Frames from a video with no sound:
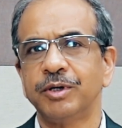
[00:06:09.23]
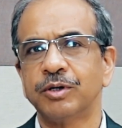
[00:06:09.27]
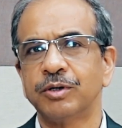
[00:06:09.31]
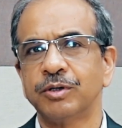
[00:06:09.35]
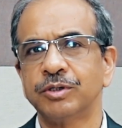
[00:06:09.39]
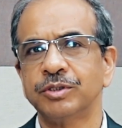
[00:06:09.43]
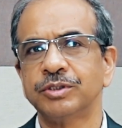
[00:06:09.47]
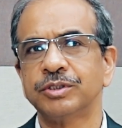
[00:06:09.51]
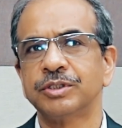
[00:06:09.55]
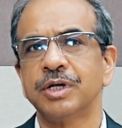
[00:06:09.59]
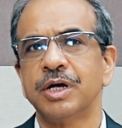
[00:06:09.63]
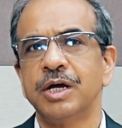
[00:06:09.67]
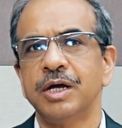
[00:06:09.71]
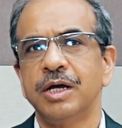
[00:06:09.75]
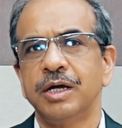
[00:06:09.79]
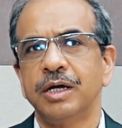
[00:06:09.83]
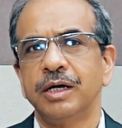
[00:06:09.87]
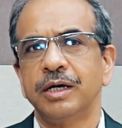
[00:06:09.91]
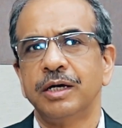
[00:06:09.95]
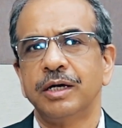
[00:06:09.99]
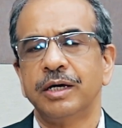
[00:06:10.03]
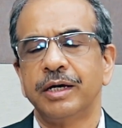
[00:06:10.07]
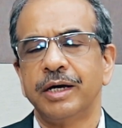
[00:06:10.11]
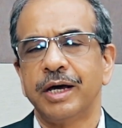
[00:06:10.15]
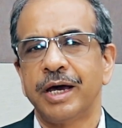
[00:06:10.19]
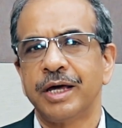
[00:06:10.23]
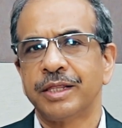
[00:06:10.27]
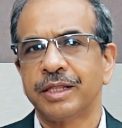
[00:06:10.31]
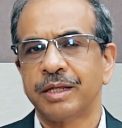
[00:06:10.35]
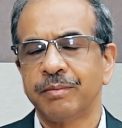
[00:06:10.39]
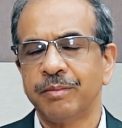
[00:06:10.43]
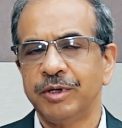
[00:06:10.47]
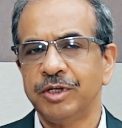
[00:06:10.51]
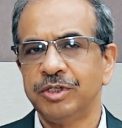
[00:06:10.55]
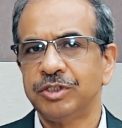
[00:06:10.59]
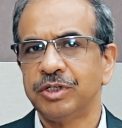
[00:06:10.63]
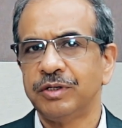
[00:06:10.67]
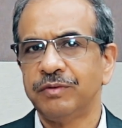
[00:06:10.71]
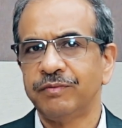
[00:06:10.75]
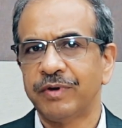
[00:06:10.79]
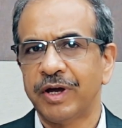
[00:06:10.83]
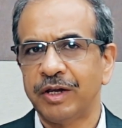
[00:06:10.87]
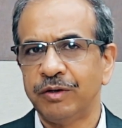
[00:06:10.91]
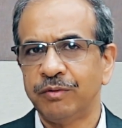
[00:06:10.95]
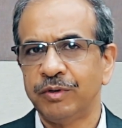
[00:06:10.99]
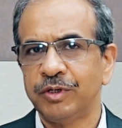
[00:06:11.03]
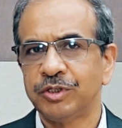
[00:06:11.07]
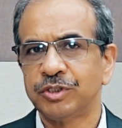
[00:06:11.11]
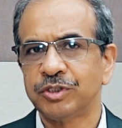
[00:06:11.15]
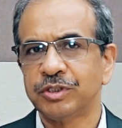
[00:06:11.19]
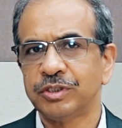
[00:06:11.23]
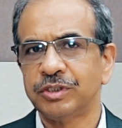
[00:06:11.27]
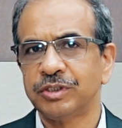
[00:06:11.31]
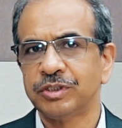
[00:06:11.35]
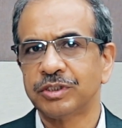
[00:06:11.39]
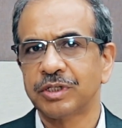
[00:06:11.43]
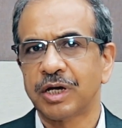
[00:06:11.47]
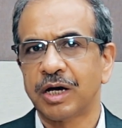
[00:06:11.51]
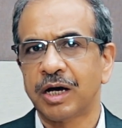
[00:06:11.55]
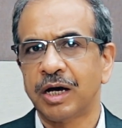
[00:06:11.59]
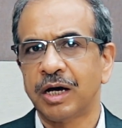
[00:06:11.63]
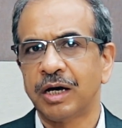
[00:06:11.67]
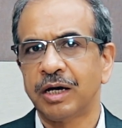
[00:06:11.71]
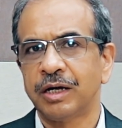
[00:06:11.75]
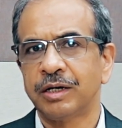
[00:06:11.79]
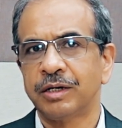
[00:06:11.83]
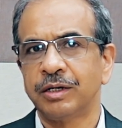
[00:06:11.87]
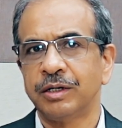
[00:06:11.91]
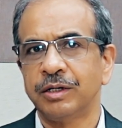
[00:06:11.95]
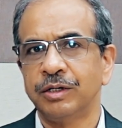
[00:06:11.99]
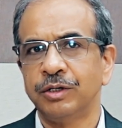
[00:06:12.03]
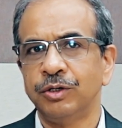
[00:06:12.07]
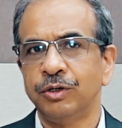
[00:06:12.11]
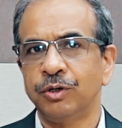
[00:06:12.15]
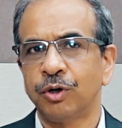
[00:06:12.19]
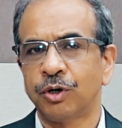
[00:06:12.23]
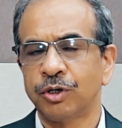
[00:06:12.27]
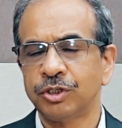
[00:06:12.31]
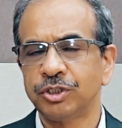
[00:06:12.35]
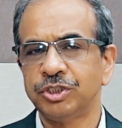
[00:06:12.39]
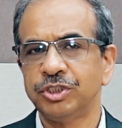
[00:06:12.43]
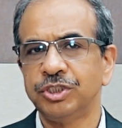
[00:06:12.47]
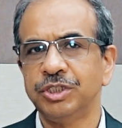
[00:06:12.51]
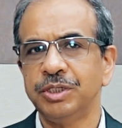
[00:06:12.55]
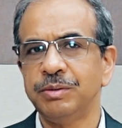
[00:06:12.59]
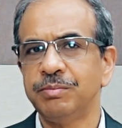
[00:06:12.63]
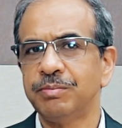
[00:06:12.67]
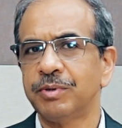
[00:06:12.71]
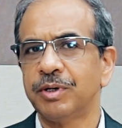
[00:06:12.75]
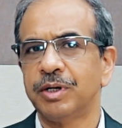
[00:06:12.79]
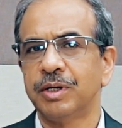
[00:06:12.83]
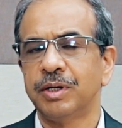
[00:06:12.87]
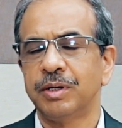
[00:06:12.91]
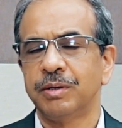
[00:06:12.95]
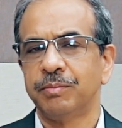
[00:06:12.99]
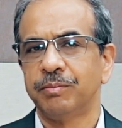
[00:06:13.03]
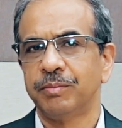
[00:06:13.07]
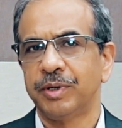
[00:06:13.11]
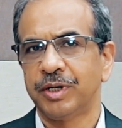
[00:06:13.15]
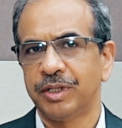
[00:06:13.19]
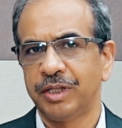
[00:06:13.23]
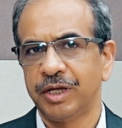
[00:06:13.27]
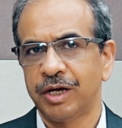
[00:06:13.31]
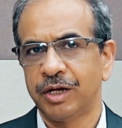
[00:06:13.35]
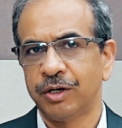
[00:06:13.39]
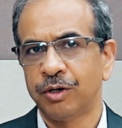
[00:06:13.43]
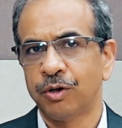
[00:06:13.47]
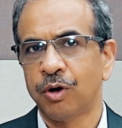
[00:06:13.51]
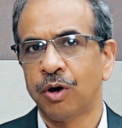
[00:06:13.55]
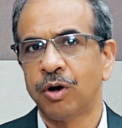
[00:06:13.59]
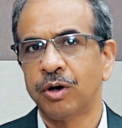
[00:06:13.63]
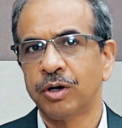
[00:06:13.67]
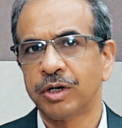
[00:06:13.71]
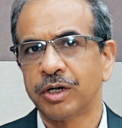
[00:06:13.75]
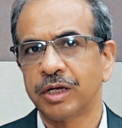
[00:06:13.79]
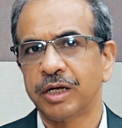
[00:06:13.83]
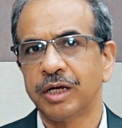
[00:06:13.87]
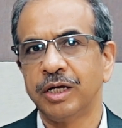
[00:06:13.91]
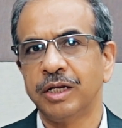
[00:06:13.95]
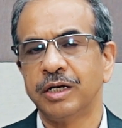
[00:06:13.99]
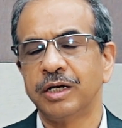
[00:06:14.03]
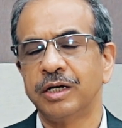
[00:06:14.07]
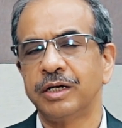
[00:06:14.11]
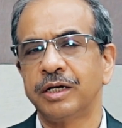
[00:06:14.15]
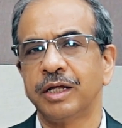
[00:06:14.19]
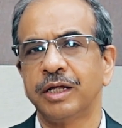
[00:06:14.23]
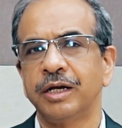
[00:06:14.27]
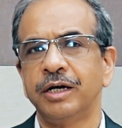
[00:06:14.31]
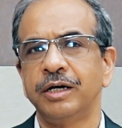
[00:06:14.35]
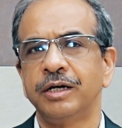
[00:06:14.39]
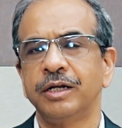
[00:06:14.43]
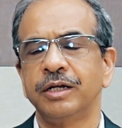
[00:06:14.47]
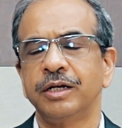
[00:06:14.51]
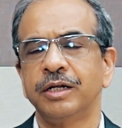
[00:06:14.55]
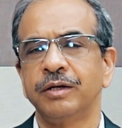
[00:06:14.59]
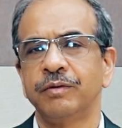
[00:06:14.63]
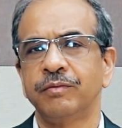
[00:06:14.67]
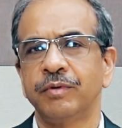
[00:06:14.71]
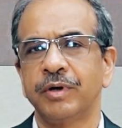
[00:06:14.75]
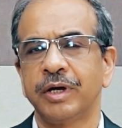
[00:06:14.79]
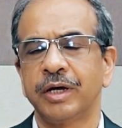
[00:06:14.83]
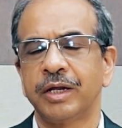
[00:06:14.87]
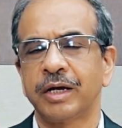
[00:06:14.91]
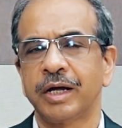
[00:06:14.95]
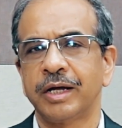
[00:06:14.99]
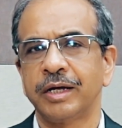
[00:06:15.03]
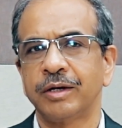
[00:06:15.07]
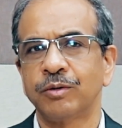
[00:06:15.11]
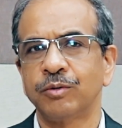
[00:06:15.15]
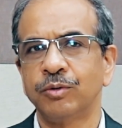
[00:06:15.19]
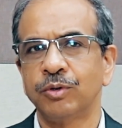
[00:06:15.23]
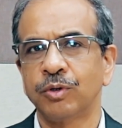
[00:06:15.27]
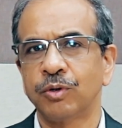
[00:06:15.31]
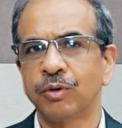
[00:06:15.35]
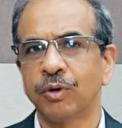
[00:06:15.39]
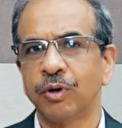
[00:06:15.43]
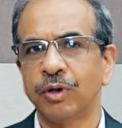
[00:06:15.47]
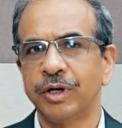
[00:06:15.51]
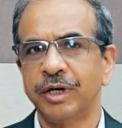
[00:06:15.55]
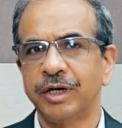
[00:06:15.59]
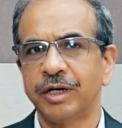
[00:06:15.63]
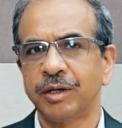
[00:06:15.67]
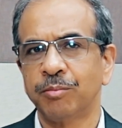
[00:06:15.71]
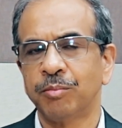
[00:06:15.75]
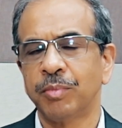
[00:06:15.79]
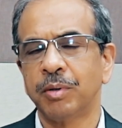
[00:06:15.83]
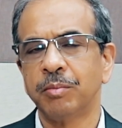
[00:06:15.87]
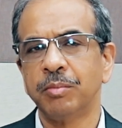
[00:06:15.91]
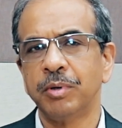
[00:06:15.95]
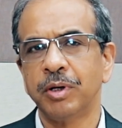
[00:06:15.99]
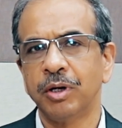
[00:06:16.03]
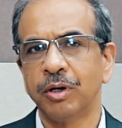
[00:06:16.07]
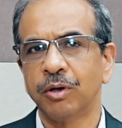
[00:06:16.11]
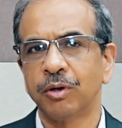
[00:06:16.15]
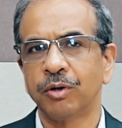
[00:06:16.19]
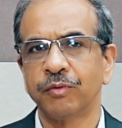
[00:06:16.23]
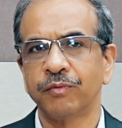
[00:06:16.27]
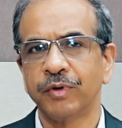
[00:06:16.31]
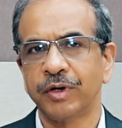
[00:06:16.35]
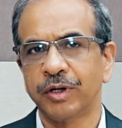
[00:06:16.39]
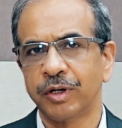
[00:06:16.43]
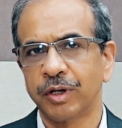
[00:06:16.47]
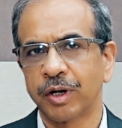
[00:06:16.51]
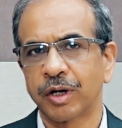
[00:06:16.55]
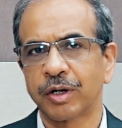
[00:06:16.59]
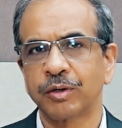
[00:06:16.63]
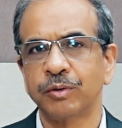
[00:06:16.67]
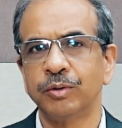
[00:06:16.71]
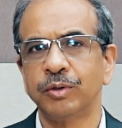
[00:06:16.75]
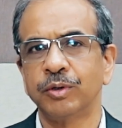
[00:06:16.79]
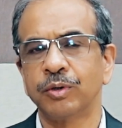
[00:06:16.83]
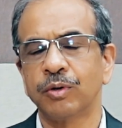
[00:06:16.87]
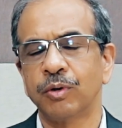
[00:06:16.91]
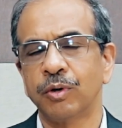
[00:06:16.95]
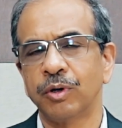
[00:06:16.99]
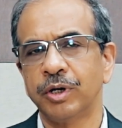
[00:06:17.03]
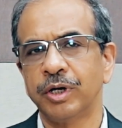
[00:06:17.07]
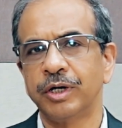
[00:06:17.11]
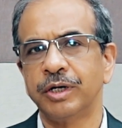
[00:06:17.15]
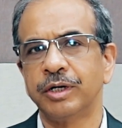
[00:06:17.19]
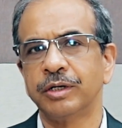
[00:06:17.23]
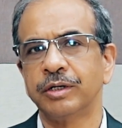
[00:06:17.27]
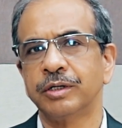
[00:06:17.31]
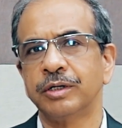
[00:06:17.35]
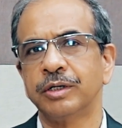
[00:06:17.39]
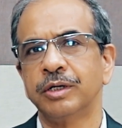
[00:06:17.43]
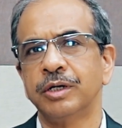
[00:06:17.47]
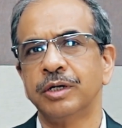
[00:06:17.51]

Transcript: Because as I mentioned, valuations are not cheap, but they are not in a territory where I could call it a bubble or where I could call it